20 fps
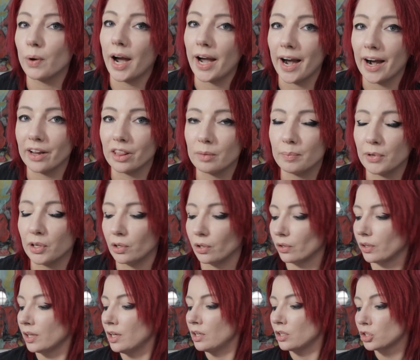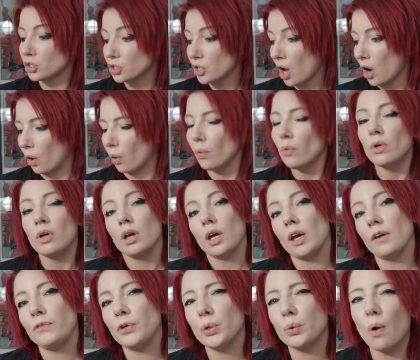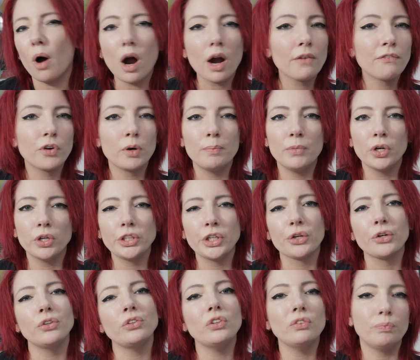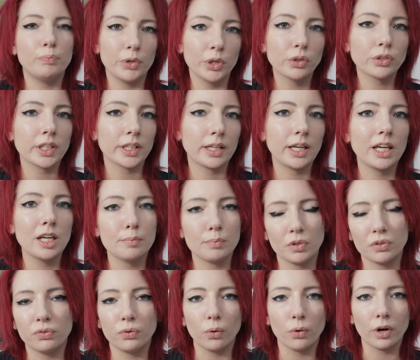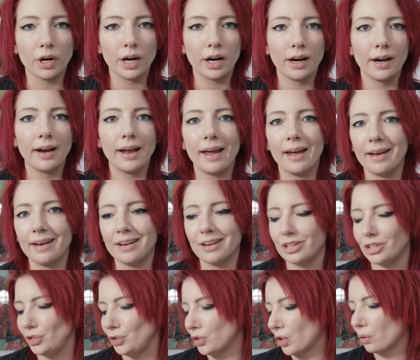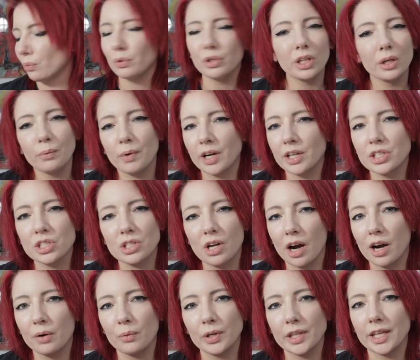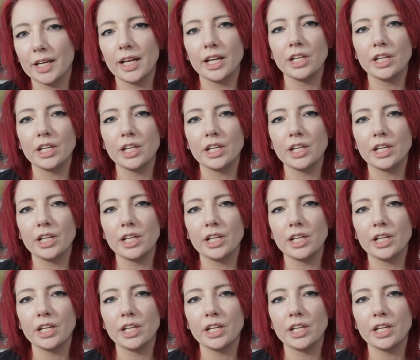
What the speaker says: right out of the build. So if you are familiar and you've built a kit before and you don't really want to start with an